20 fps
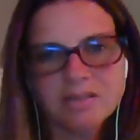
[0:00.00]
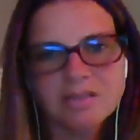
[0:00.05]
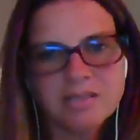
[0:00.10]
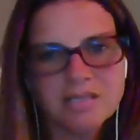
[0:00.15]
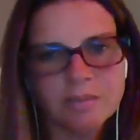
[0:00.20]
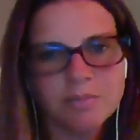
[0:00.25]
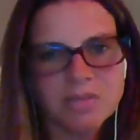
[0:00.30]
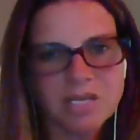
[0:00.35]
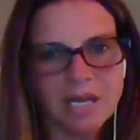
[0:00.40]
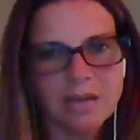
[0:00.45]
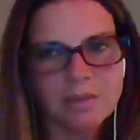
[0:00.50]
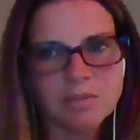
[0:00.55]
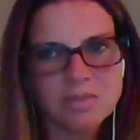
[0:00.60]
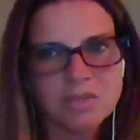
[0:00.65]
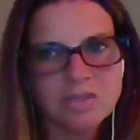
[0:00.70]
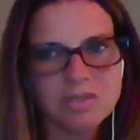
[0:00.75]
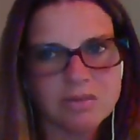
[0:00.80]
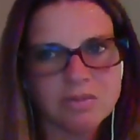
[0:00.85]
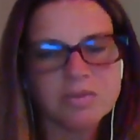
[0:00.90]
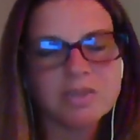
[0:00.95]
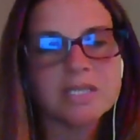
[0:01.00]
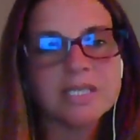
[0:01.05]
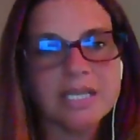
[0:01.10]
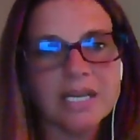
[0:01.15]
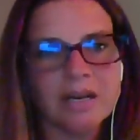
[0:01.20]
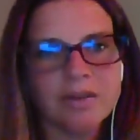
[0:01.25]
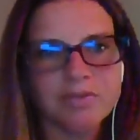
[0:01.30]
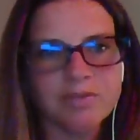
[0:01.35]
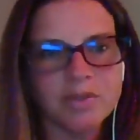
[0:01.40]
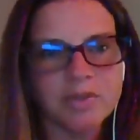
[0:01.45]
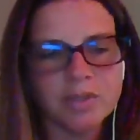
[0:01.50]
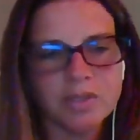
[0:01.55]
sometimes really helpful.